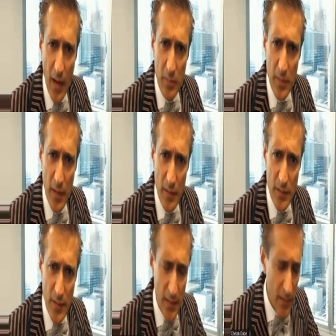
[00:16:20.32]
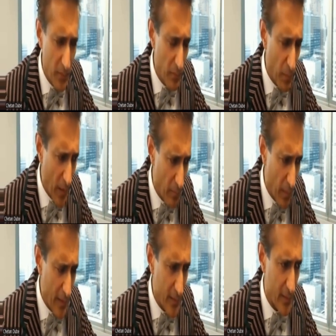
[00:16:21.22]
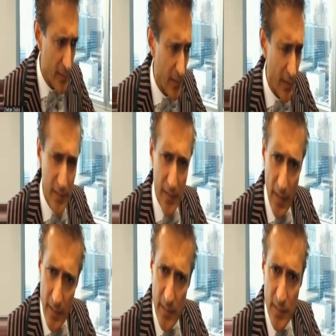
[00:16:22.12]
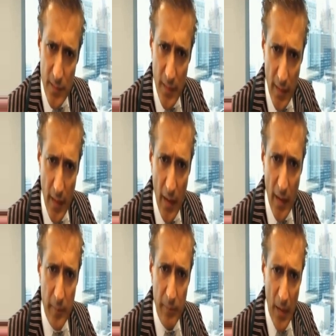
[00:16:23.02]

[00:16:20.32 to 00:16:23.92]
would say even pragmatically, I think ethics and AI